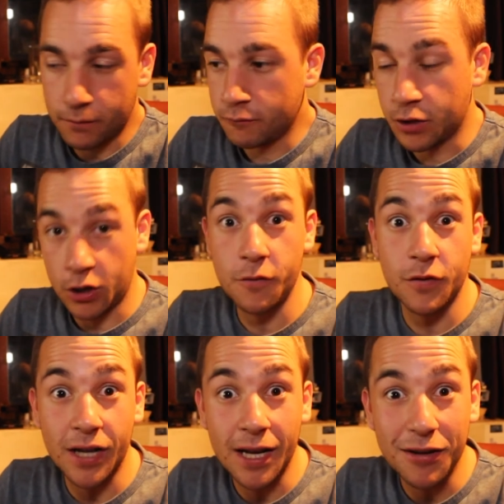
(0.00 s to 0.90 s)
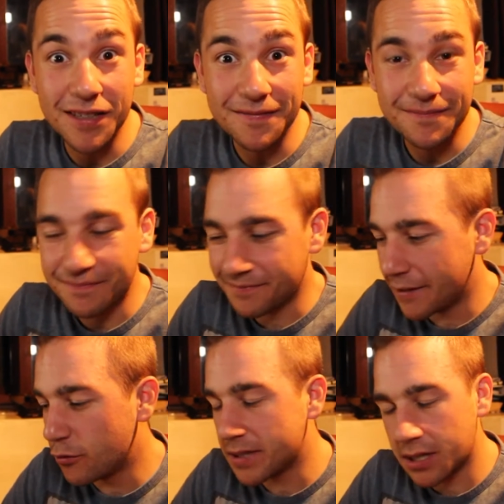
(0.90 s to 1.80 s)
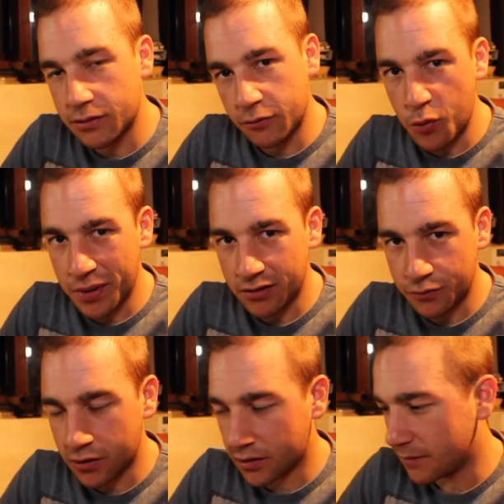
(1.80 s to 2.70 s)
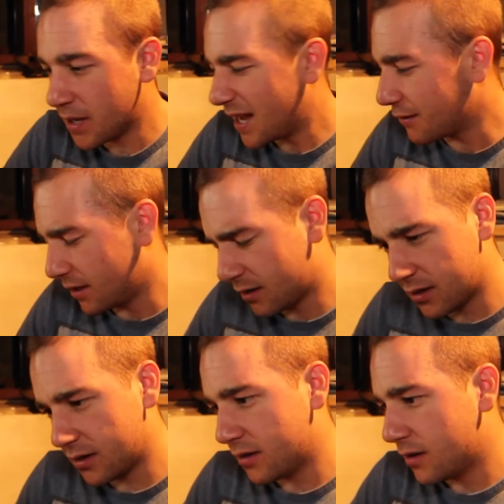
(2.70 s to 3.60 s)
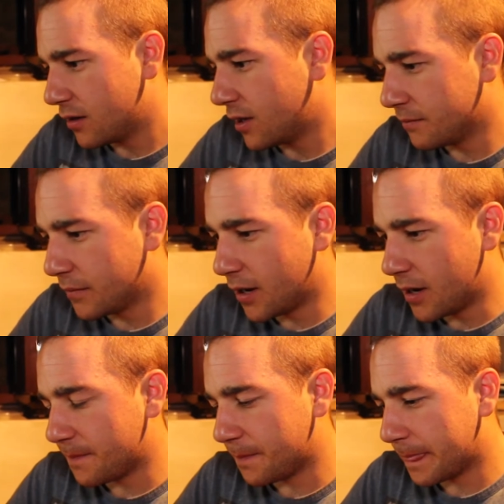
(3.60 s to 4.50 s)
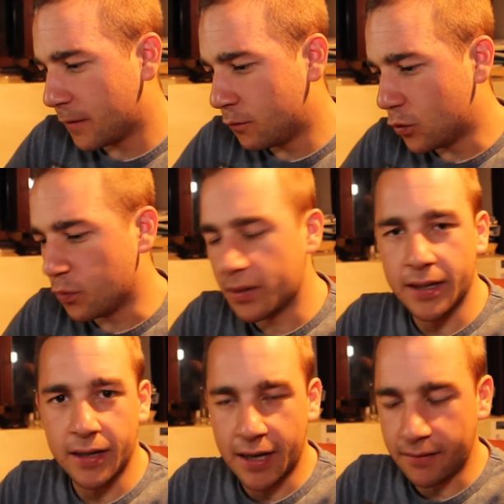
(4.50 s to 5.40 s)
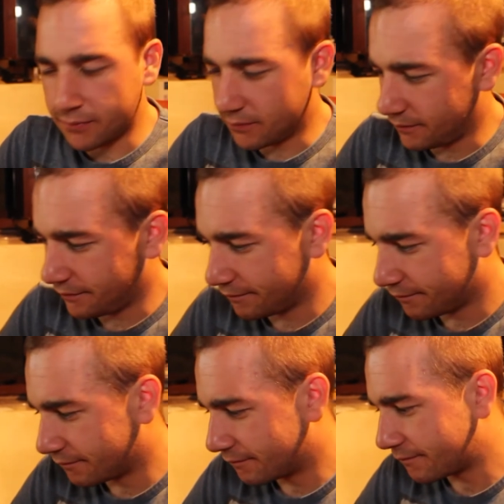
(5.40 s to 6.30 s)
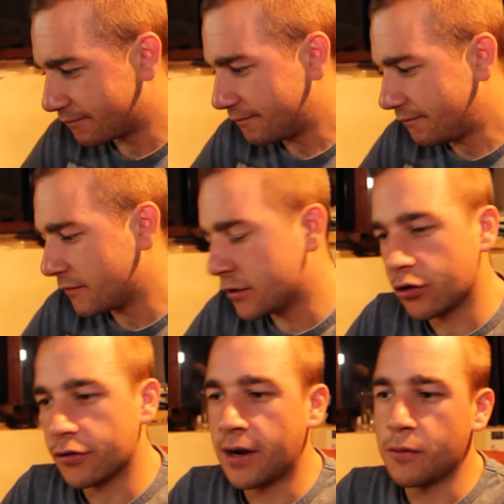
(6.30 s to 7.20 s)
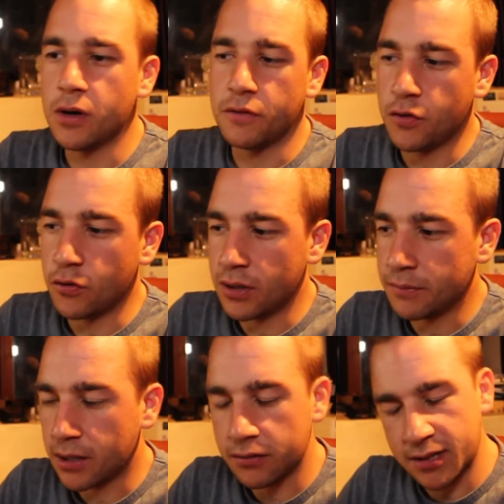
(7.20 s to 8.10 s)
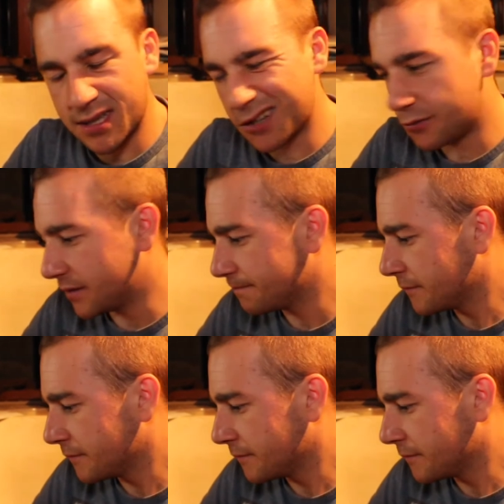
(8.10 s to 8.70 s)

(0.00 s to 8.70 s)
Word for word: well, hopefully, anyway. There will be times where I won't be able to work on it. Anyway, I'm uh, warbling again. It's not the right word for it, but I'll stick with it.